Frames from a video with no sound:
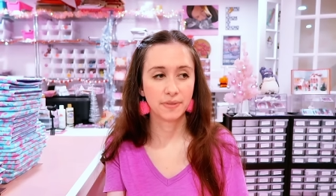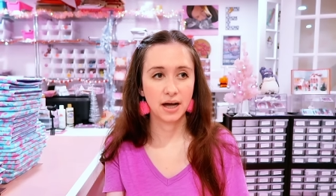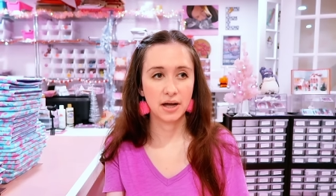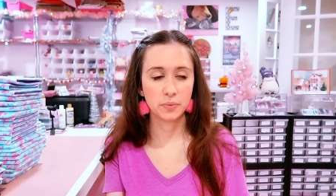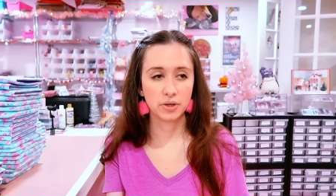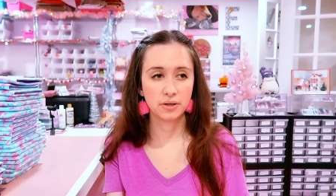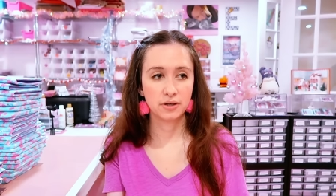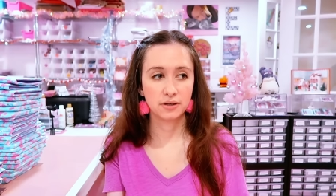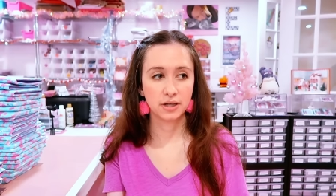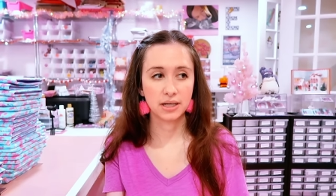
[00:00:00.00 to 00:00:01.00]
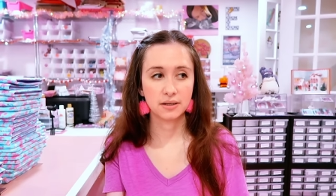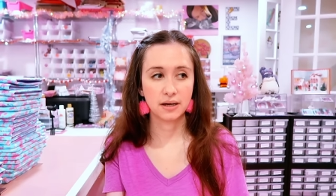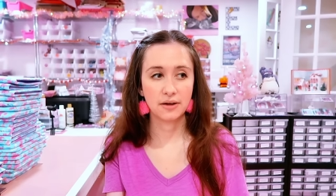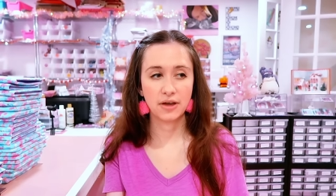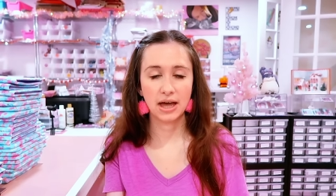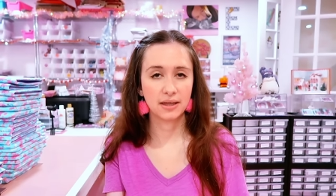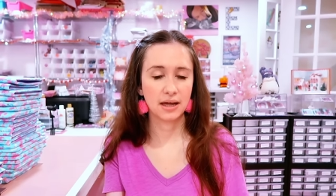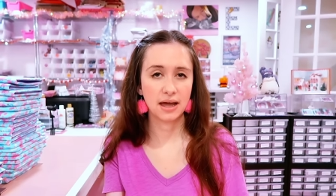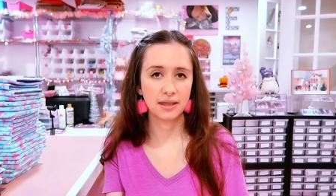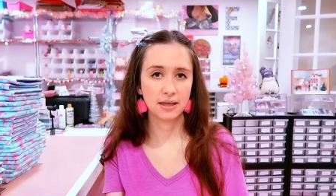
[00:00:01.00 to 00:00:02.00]
I would like I've had I
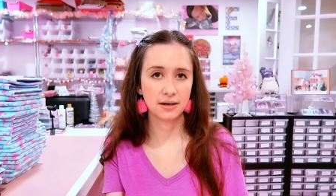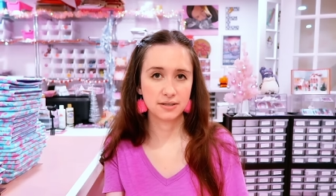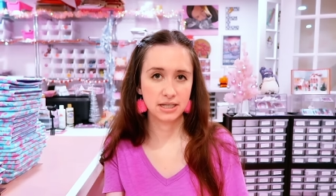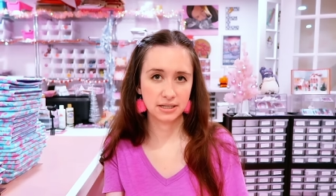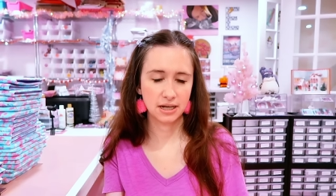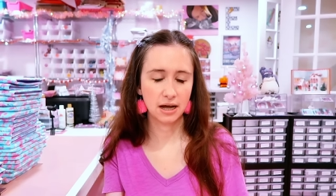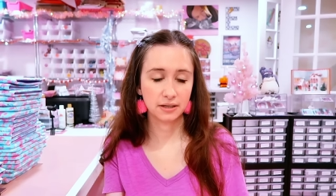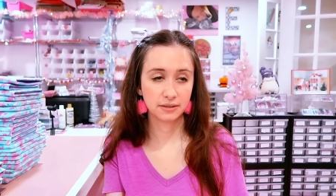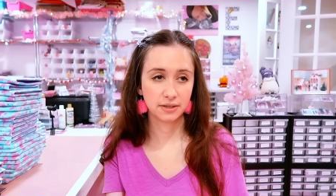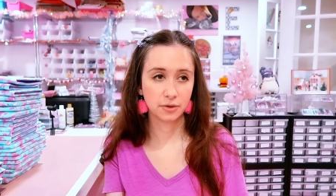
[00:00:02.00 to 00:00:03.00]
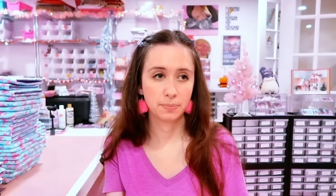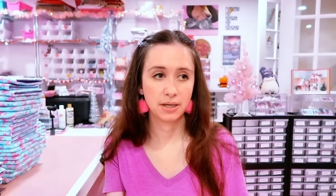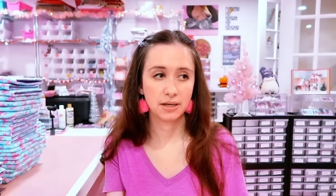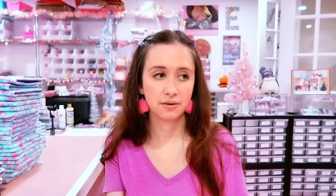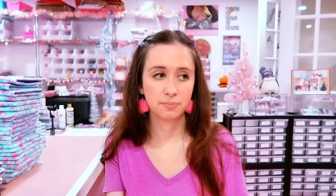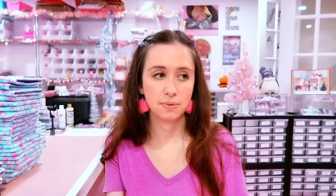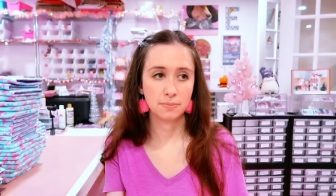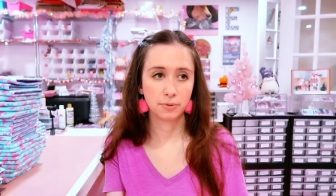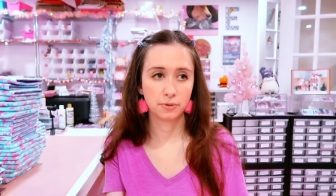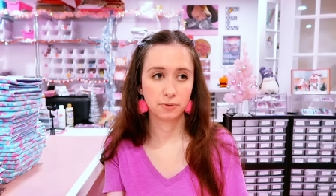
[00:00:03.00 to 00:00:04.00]
had that on TikTok a little bit of
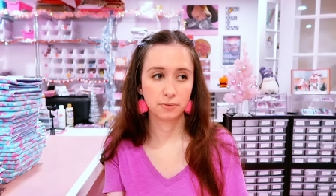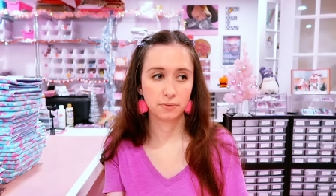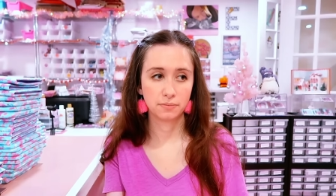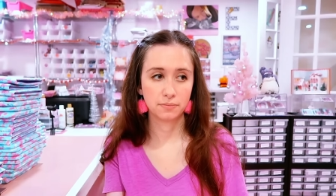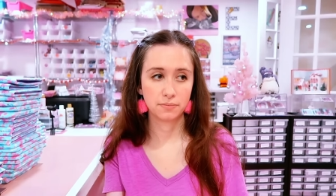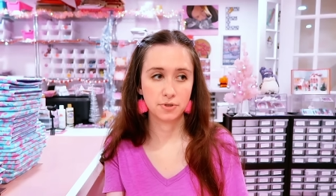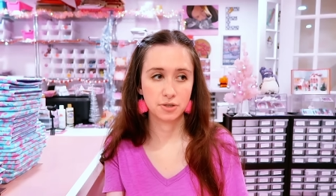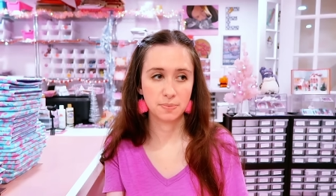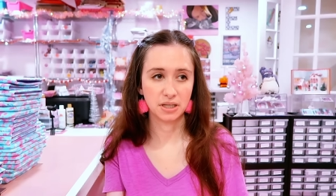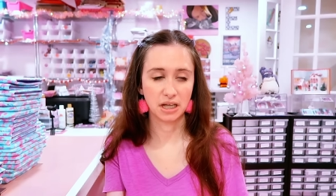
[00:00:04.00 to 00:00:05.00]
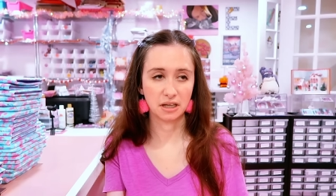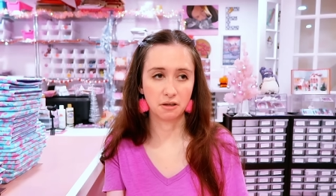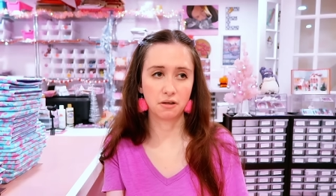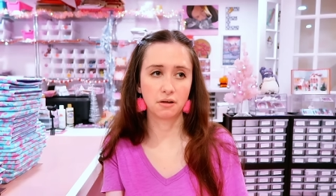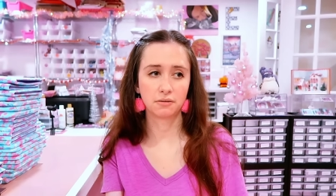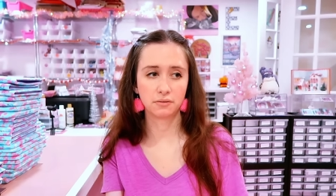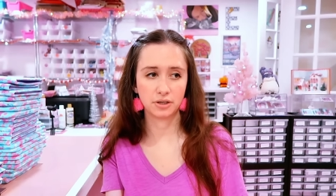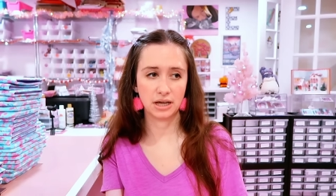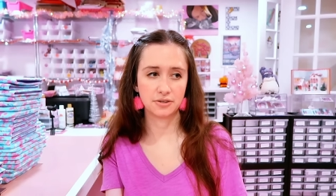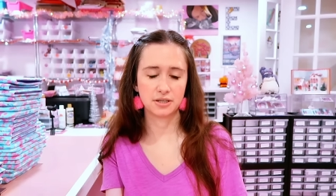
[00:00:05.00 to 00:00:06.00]
people just being like, oh,
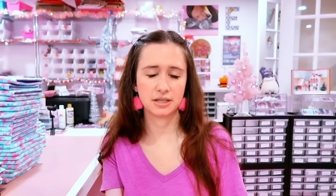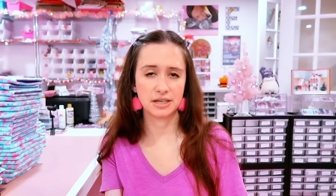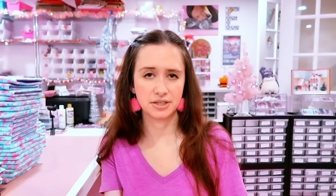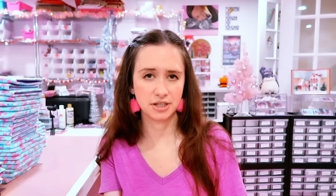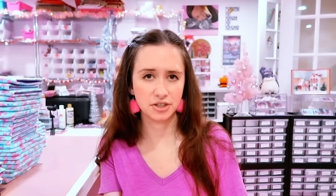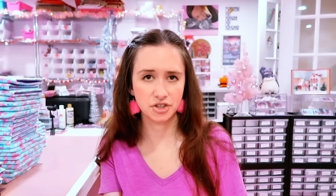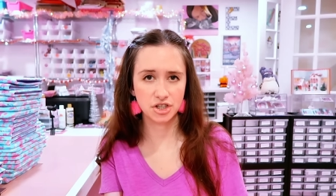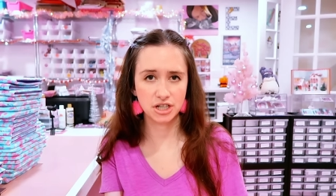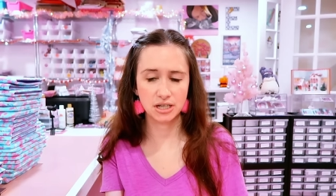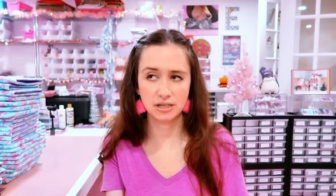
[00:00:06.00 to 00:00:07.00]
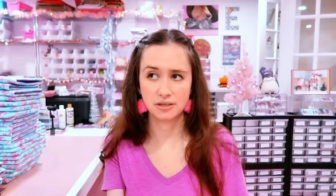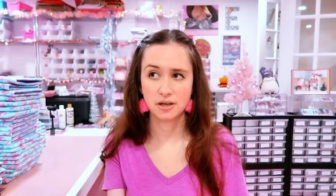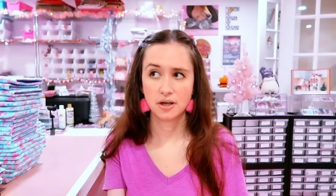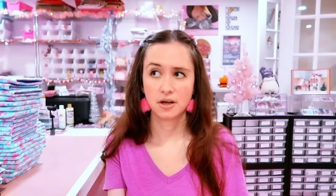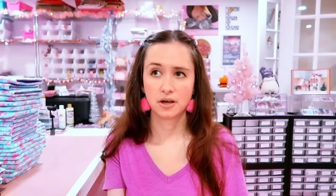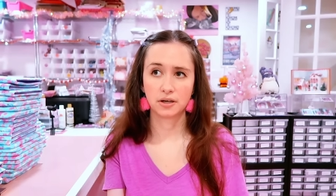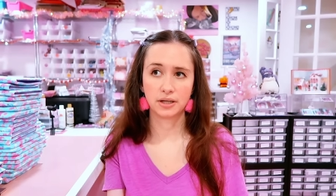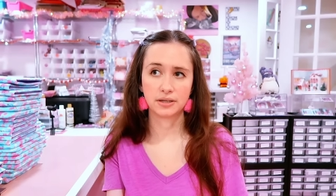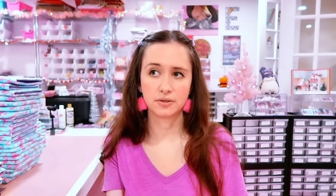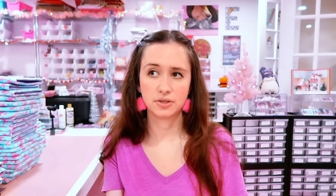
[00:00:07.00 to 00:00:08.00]
look how disgusting she is, or
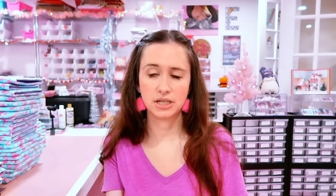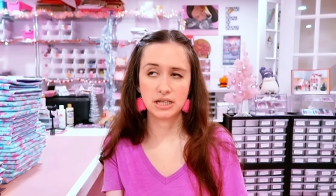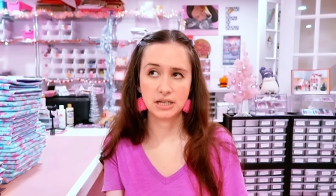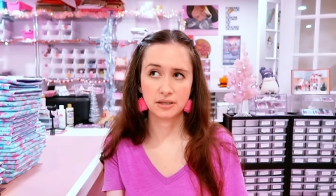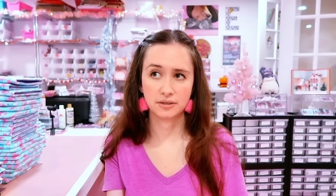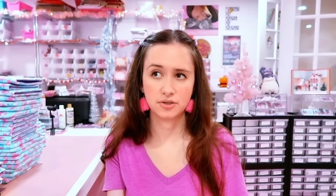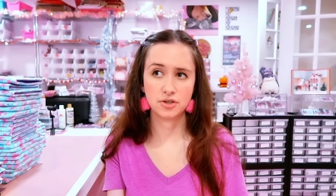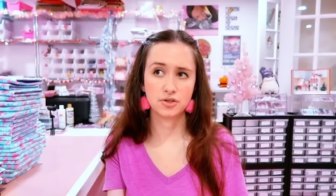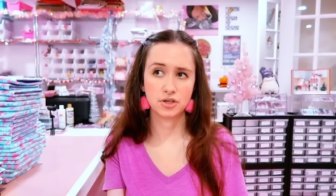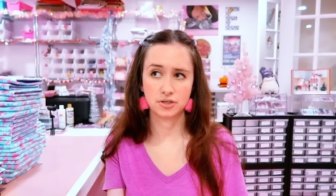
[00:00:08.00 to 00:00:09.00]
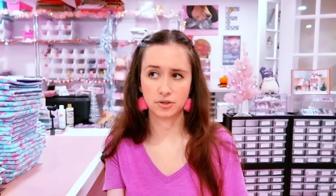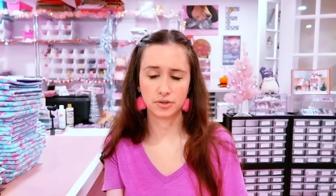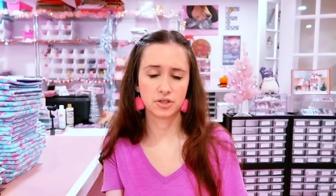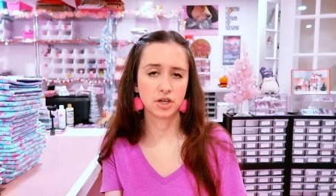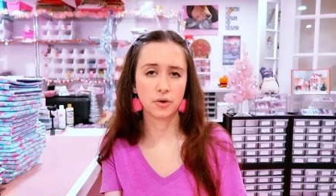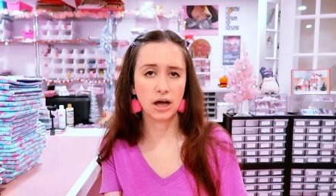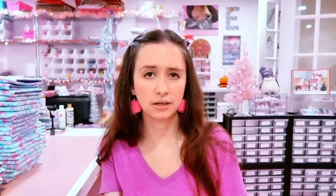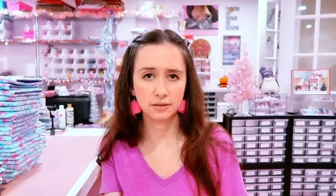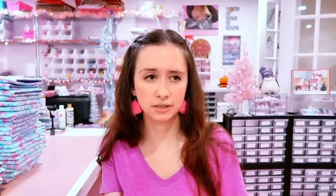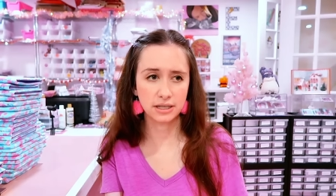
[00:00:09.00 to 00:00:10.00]
like those teeth, you just look so
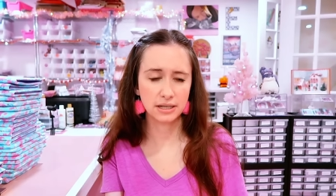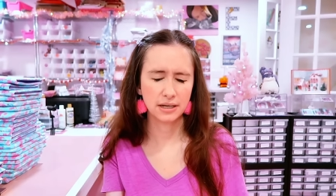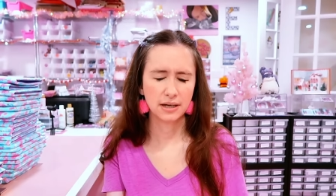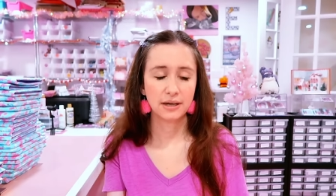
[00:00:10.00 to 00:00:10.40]
ugly.